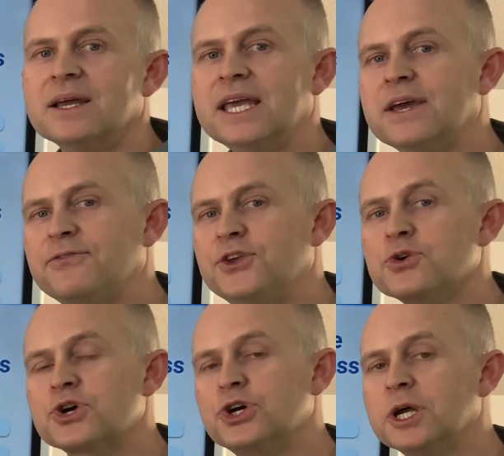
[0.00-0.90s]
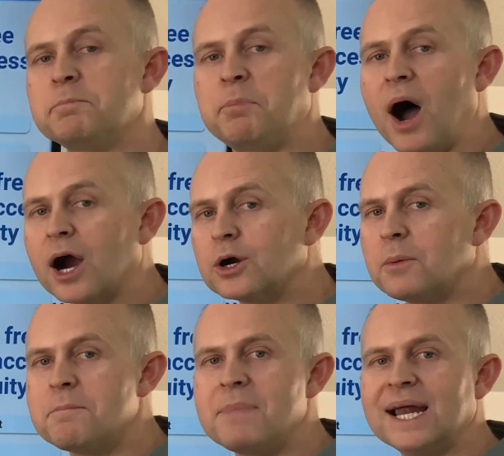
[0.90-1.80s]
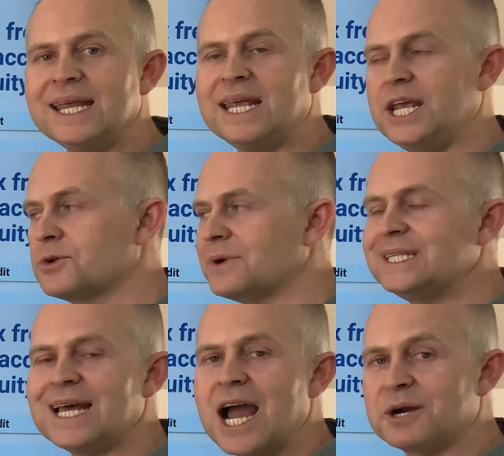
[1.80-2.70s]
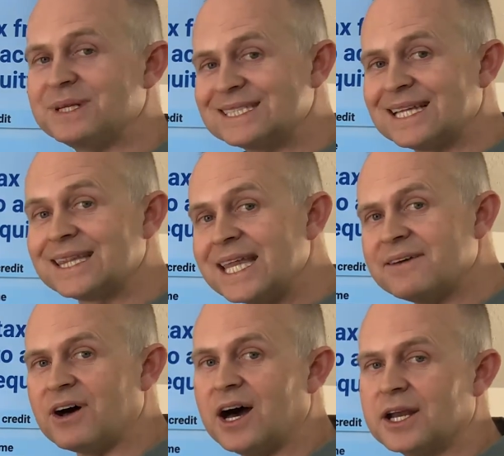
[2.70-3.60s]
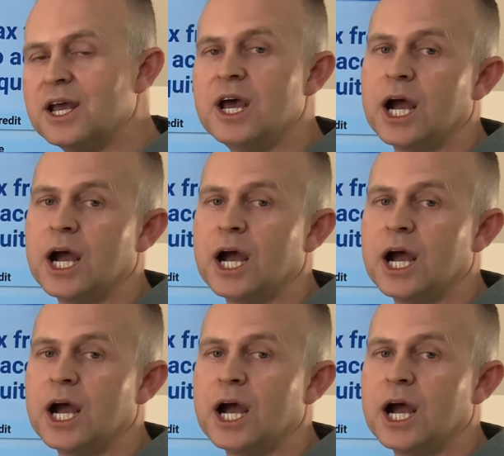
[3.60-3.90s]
if you could borrow money in retirement to live on,